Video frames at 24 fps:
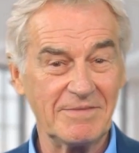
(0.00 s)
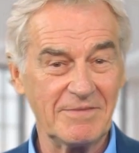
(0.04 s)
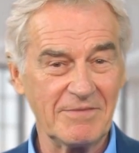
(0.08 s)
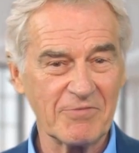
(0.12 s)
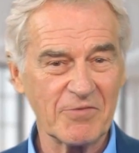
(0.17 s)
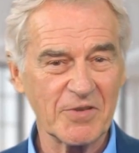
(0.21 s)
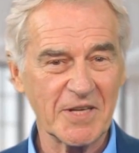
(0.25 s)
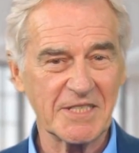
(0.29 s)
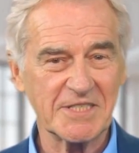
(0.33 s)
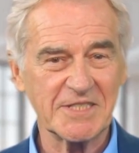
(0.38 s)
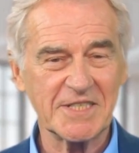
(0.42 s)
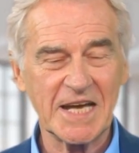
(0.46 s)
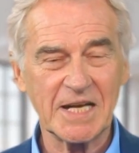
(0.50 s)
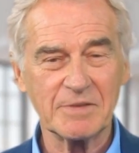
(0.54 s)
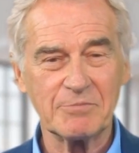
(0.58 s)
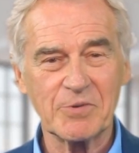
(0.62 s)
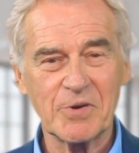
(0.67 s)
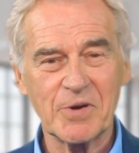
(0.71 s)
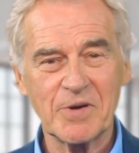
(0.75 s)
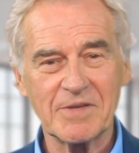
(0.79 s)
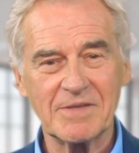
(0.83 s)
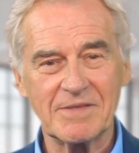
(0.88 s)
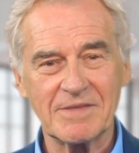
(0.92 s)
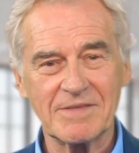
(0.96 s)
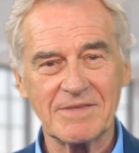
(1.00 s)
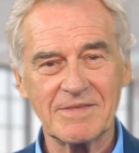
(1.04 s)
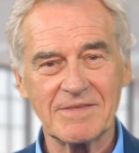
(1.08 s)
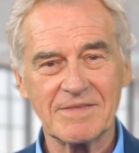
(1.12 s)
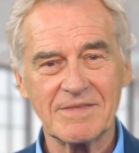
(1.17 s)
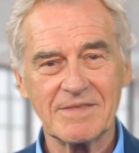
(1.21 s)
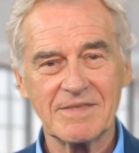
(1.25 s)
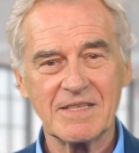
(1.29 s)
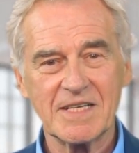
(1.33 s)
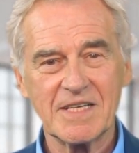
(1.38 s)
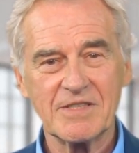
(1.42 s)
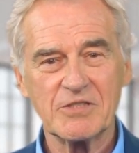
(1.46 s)
For example,
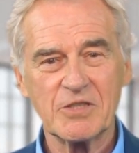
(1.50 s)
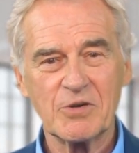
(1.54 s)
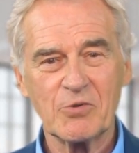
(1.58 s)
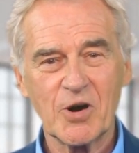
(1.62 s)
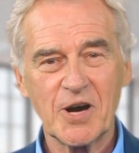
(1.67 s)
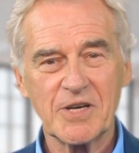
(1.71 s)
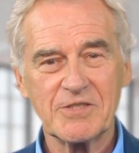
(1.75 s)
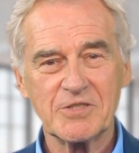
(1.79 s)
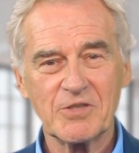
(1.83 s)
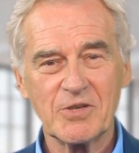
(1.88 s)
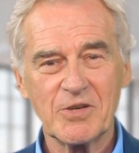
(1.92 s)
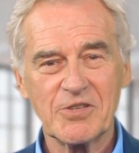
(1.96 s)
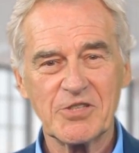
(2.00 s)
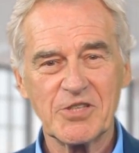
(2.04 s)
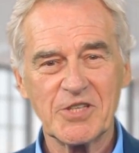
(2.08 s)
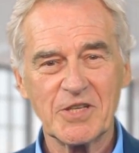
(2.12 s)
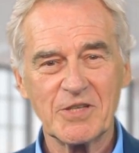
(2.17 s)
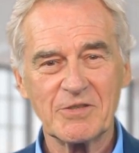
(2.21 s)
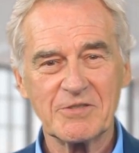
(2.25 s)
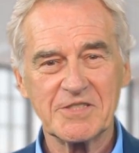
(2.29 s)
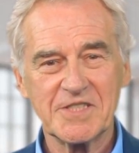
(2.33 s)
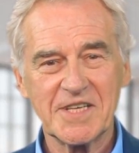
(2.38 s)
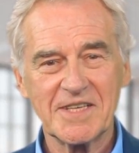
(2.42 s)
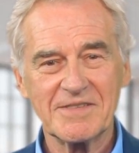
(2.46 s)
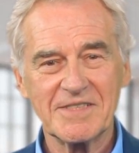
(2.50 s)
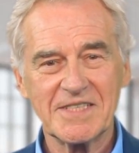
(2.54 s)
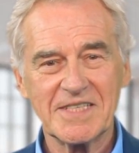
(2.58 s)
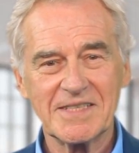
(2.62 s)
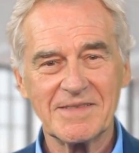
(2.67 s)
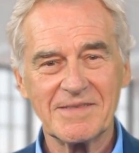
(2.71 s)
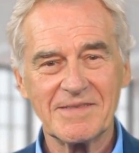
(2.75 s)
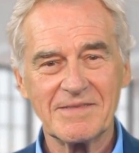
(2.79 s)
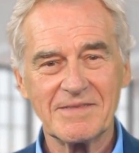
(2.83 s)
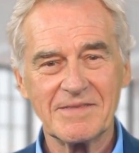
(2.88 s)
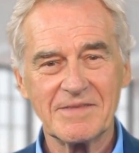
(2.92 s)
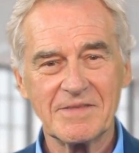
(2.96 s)
if you want to achieve something,
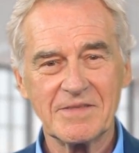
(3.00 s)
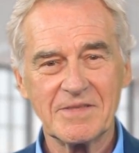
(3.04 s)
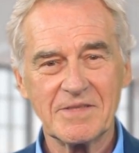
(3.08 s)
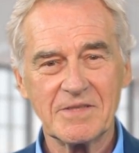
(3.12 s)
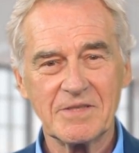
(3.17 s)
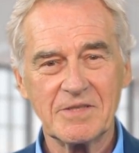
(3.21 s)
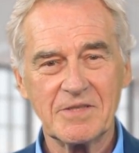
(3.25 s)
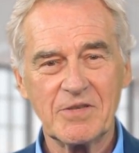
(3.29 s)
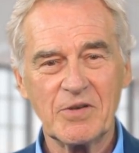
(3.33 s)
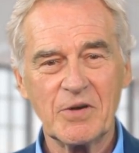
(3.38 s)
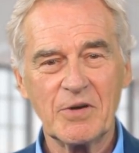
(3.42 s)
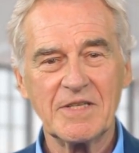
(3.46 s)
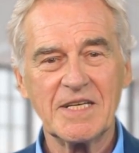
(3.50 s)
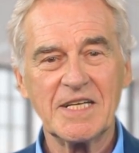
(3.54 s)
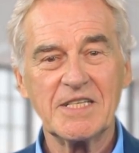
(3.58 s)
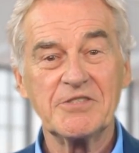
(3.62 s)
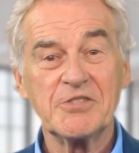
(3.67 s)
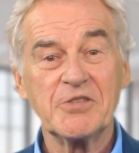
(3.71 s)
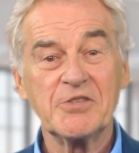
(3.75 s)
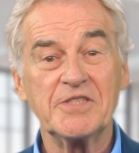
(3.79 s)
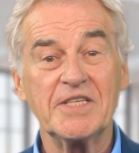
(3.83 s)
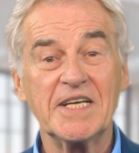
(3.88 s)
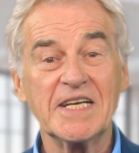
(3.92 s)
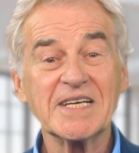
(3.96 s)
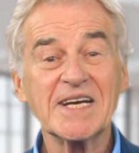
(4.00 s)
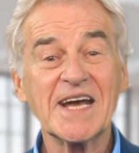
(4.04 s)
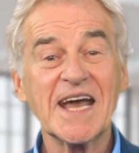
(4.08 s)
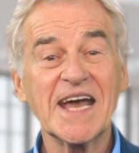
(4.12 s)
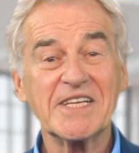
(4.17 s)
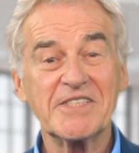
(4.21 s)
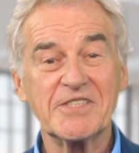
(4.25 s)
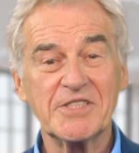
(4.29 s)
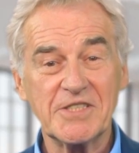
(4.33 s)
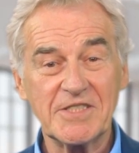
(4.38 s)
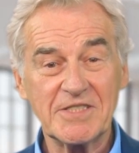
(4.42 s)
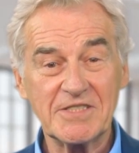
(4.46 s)
you need to take
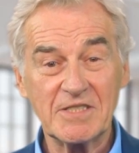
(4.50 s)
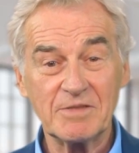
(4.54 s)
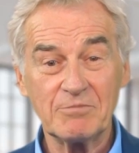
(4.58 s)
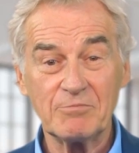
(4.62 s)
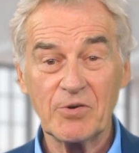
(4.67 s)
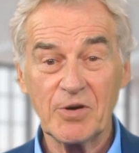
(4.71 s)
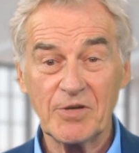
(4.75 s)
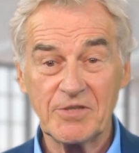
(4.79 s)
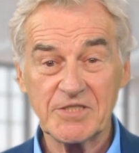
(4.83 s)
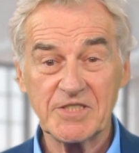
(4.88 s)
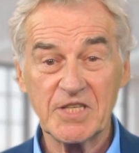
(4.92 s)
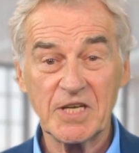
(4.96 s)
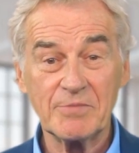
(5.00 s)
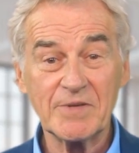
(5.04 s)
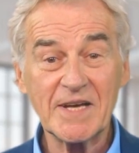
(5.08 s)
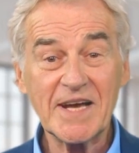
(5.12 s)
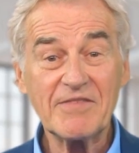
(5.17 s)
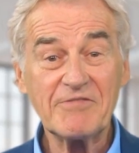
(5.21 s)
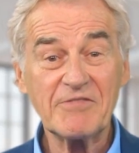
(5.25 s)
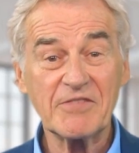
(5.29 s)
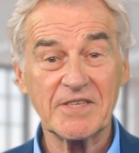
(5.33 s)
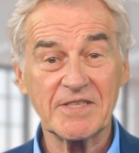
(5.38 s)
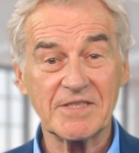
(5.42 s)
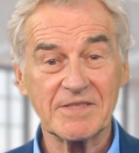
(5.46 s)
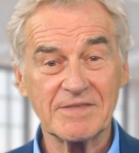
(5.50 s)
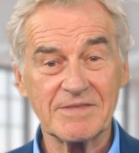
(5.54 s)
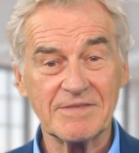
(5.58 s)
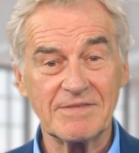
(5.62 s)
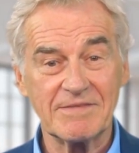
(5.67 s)
actions and put some effort.